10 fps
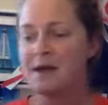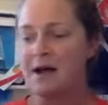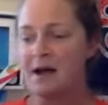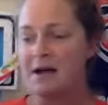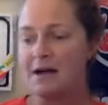
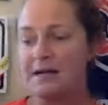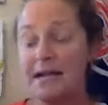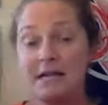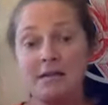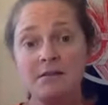Uh,
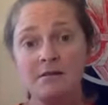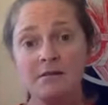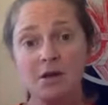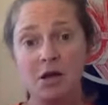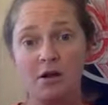again,
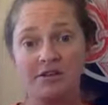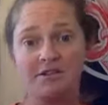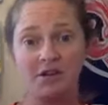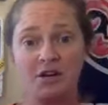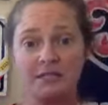as
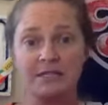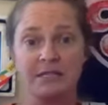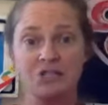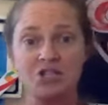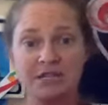far as
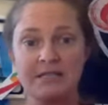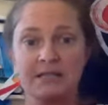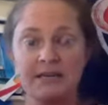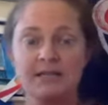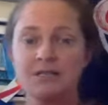
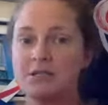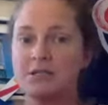logistics,